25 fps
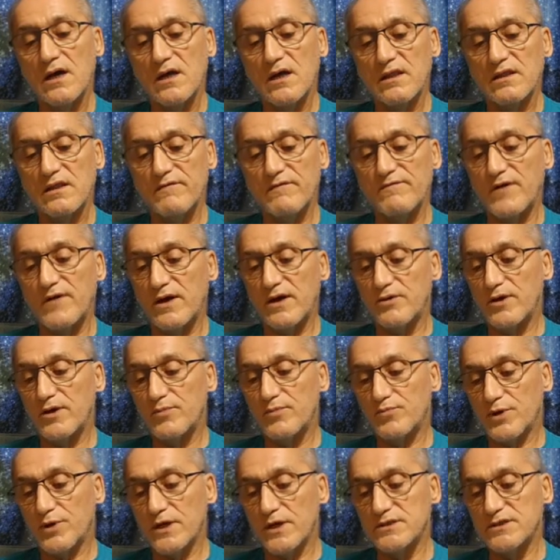the very
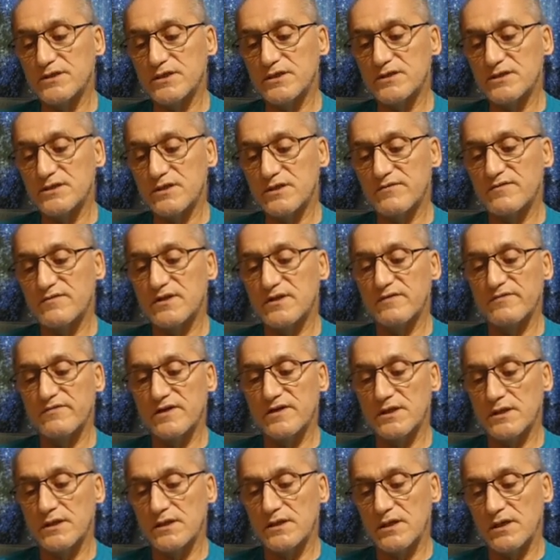presence of
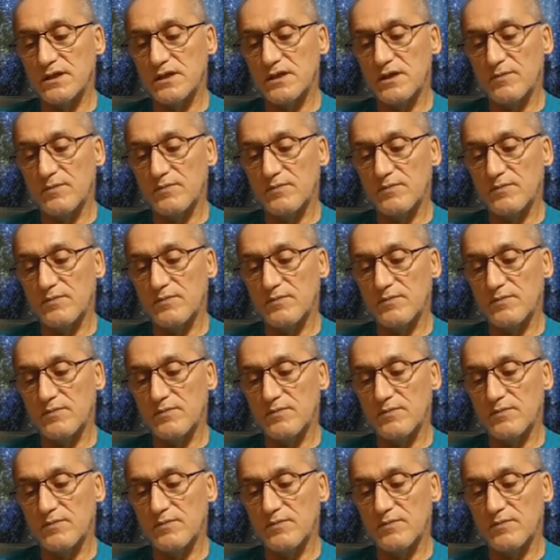divinity.